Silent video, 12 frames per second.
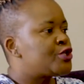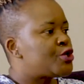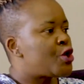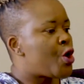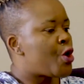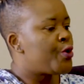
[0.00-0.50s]

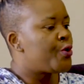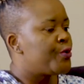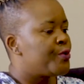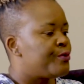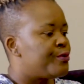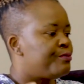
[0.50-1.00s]
So
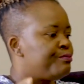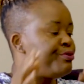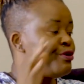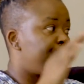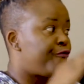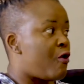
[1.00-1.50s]

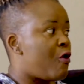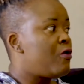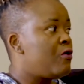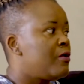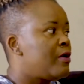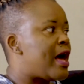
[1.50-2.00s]

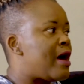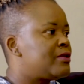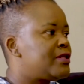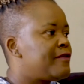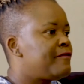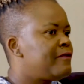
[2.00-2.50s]
before I
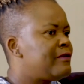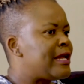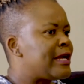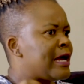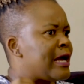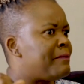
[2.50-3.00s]
would then feel
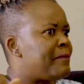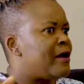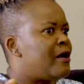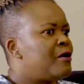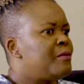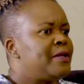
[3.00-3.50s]
like I'm
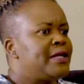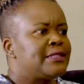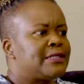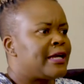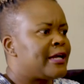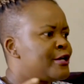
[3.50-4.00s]

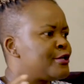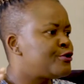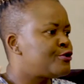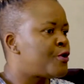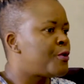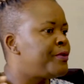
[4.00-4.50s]
helpless, I can't
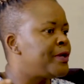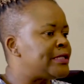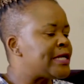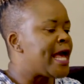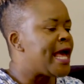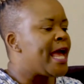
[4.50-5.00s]
stop
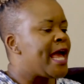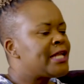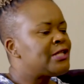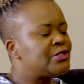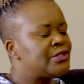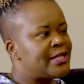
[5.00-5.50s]
it.
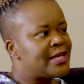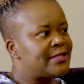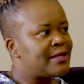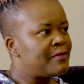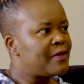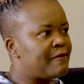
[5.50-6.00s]
And there's
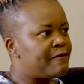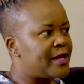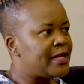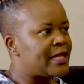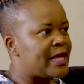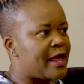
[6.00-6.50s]
something
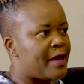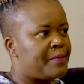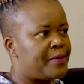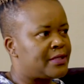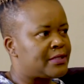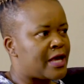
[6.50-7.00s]
funny that
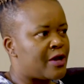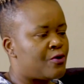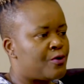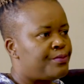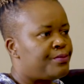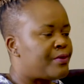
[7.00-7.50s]
happens. I
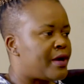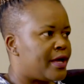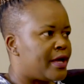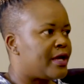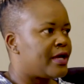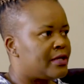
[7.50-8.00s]
hope
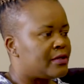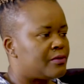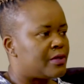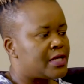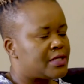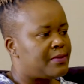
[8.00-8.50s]
I can
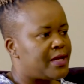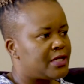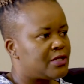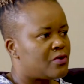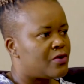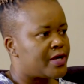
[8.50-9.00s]
explain
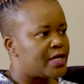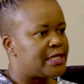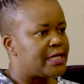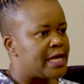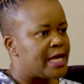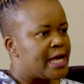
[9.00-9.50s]
it
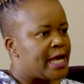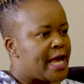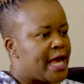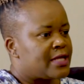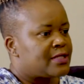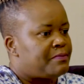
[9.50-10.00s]
correctly.
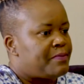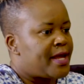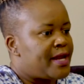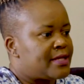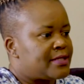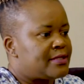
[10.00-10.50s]
As
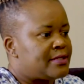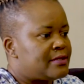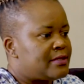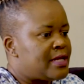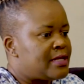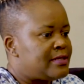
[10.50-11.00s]
bad as
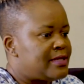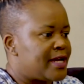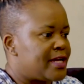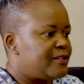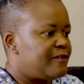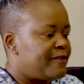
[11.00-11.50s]
and
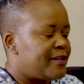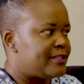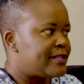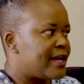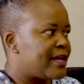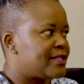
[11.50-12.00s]
negative and
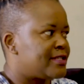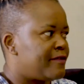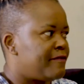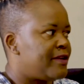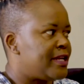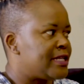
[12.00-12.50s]
dark as the
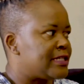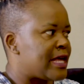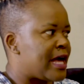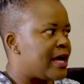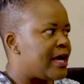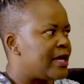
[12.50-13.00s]
feelings
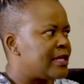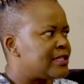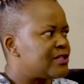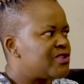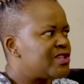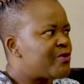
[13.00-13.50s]
are, it's
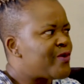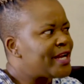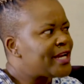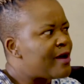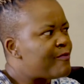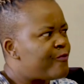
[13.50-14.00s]
actually
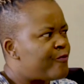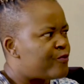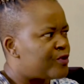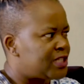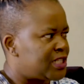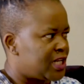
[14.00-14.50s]
quite
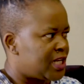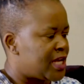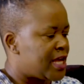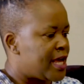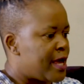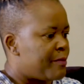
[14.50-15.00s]
comforting.
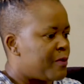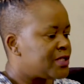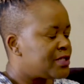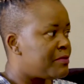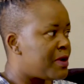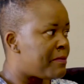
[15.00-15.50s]

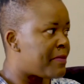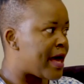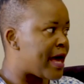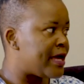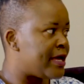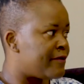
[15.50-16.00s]
Because remember,
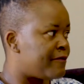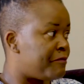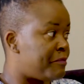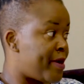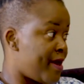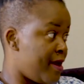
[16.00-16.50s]
I
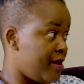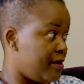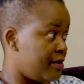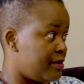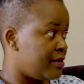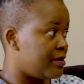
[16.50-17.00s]
have
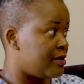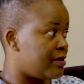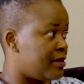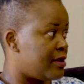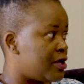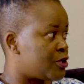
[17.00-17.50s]
pain.
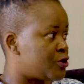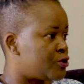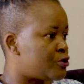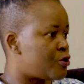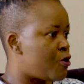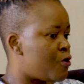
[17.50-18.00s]

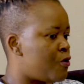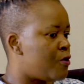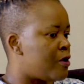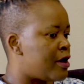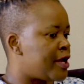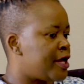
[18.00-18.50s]
So
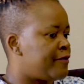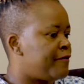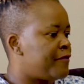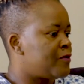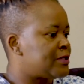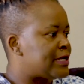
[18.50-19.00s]
it
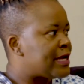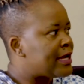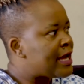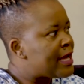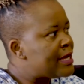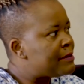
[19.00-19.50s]
feels like
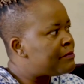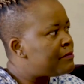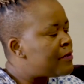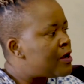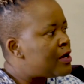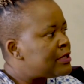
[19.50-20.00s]
I am
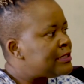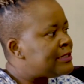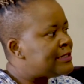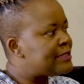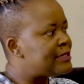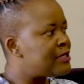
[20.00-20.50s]

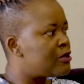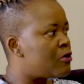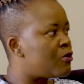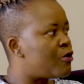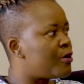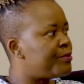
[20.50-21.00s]
dealing
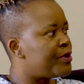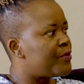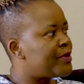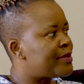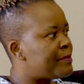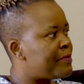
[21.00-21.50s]
or coping
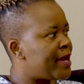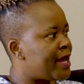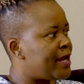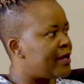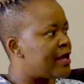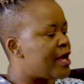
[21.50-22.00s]
with the
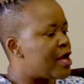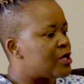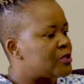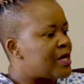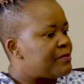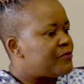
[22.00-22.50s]
pain.
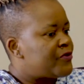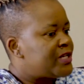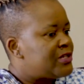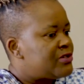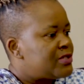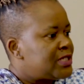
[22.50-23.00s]
So I'm
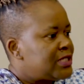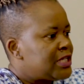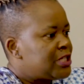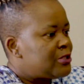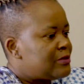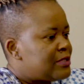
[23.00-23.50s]
retreating
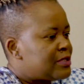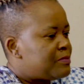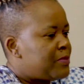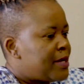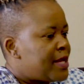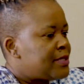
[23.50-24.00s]
into this
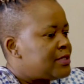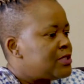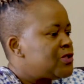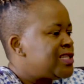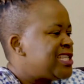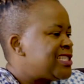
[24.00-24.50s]
place,
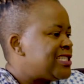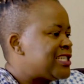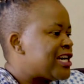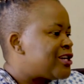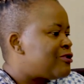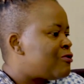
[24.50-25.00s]
into this
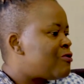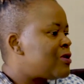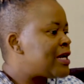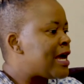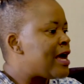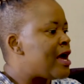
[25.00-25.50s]
dark
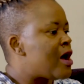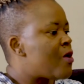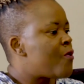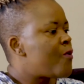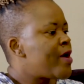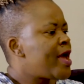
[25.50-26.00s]
corner
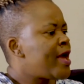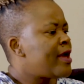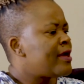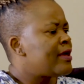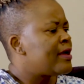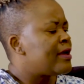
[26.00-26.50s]

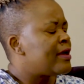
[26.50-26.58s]
where